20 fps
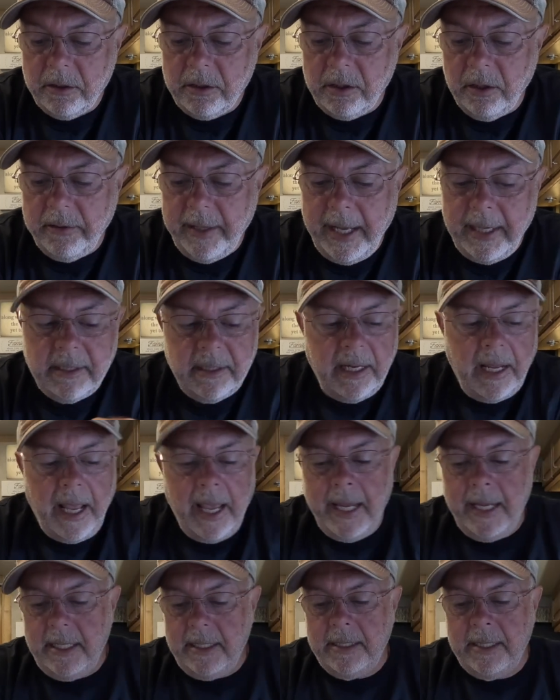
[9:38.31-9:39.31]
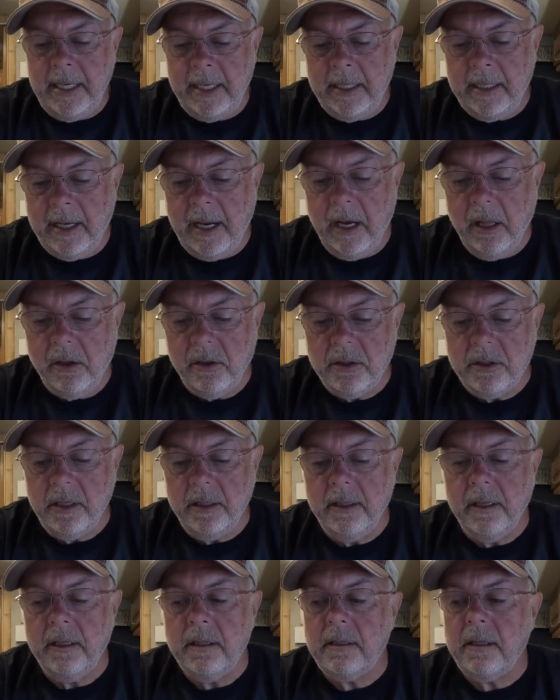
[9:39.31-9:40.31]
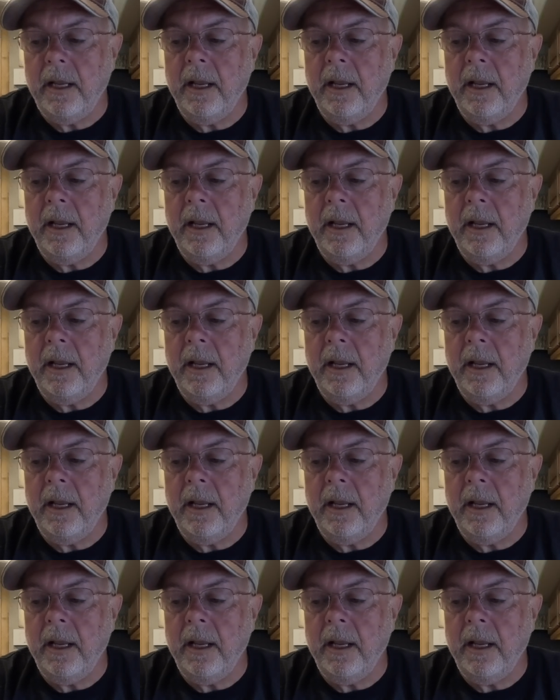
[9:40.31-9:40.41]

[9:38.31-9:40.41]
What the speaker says: So that's $18 of this.